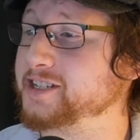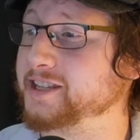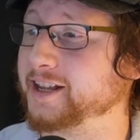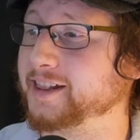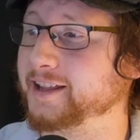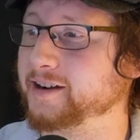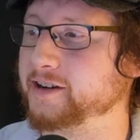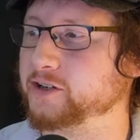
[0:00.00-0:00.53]

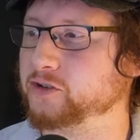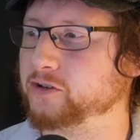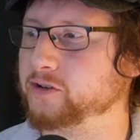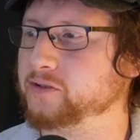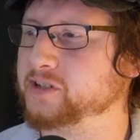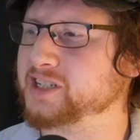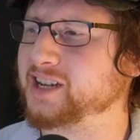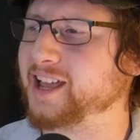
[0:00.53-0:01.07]
declared a
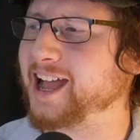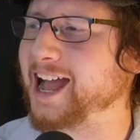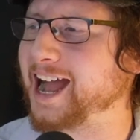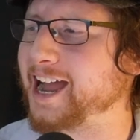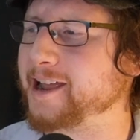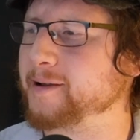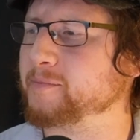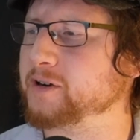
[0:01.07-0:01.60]
truce.
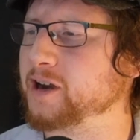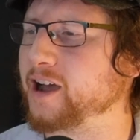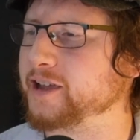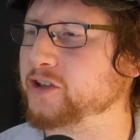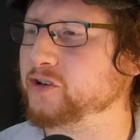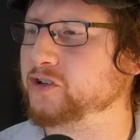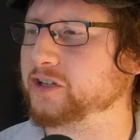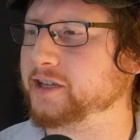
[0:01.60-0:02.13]
I am not
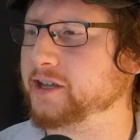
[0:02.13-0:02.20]
usually